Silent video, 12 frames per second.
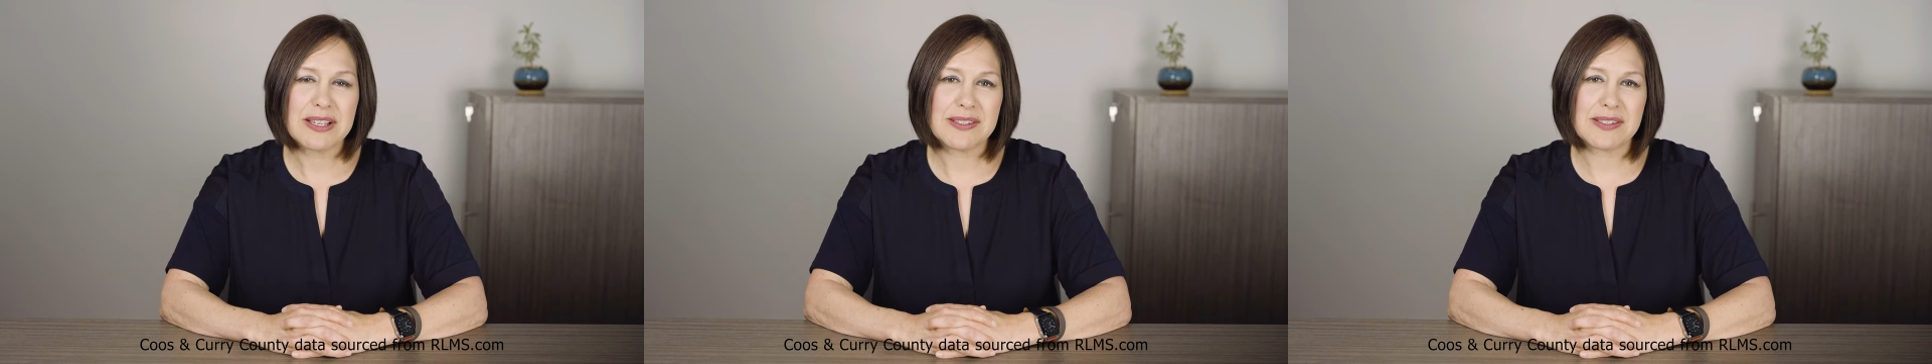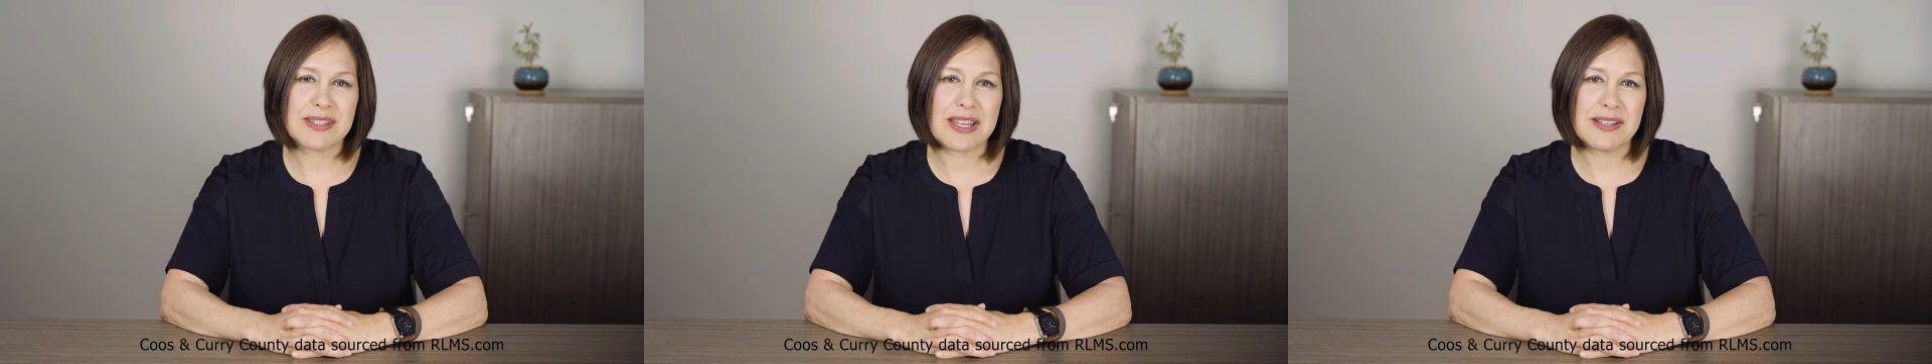
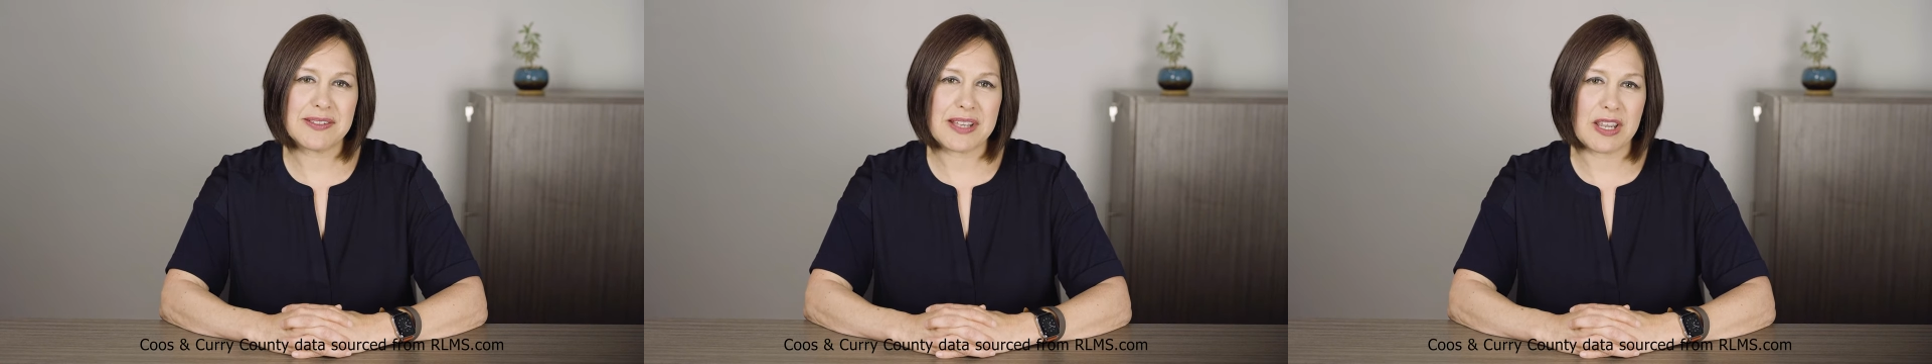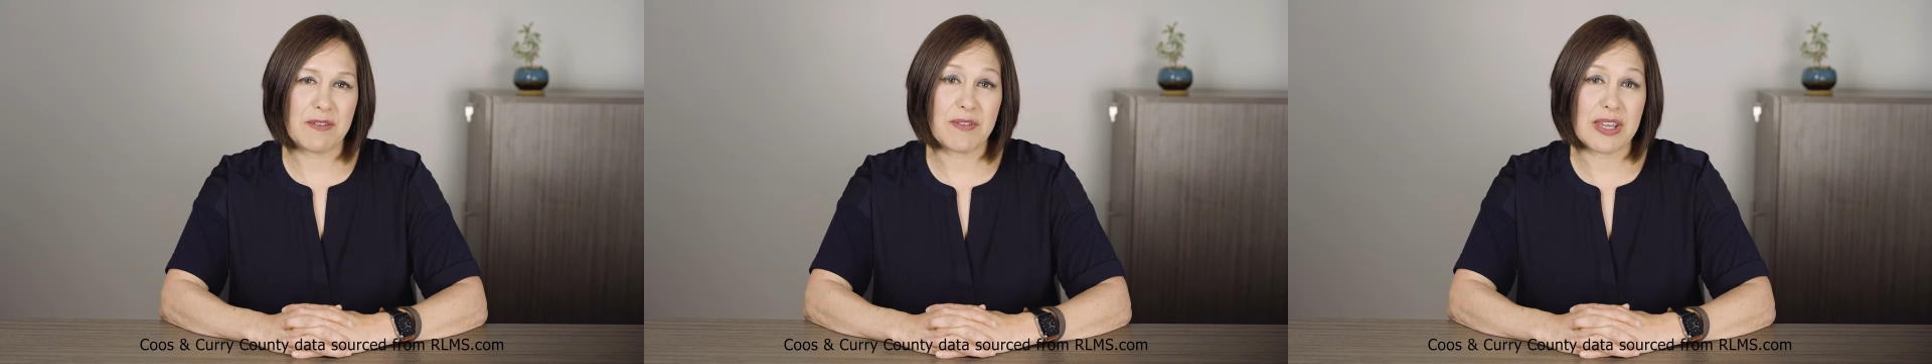Stay
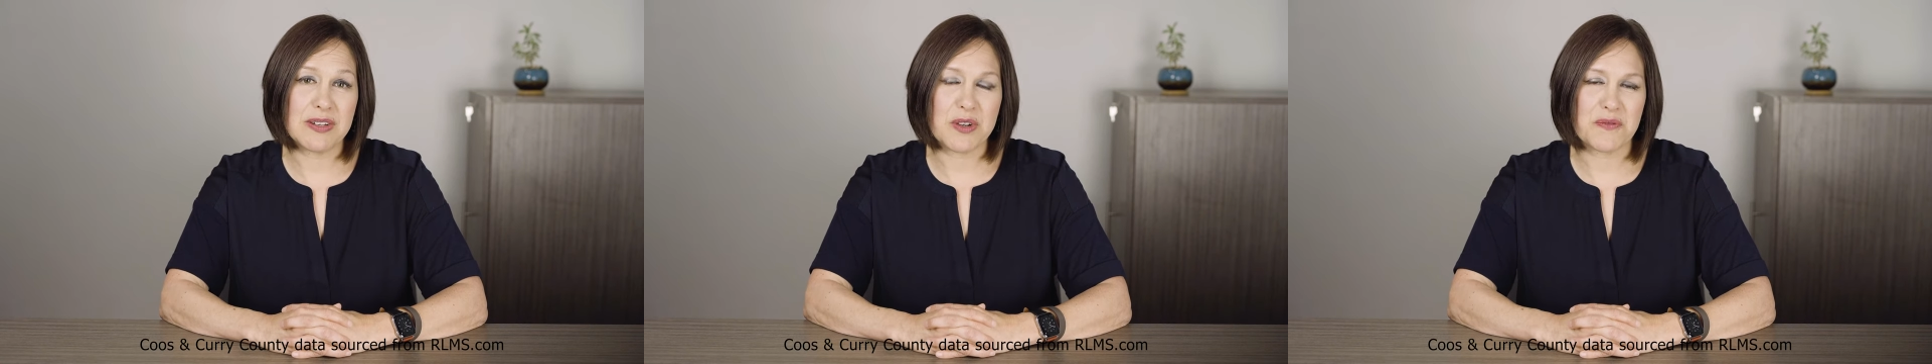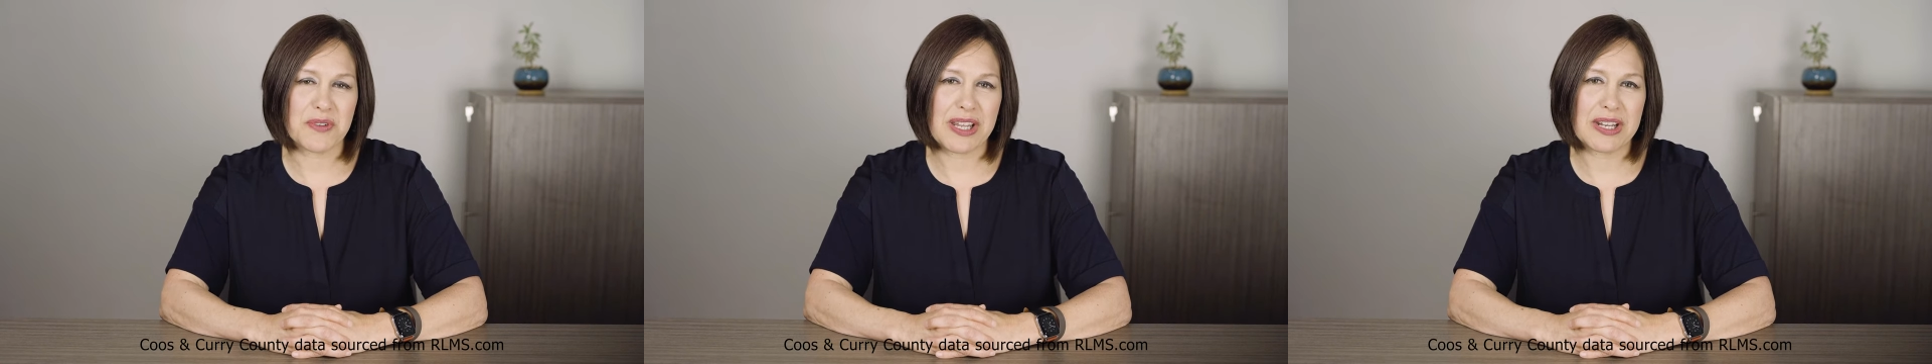safe and
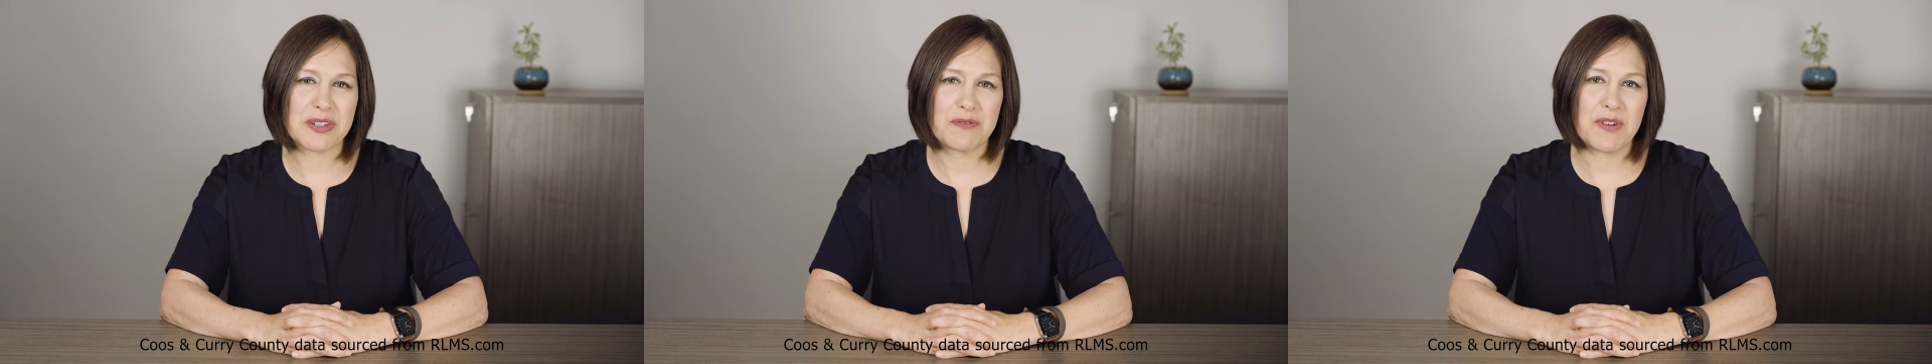don't forget to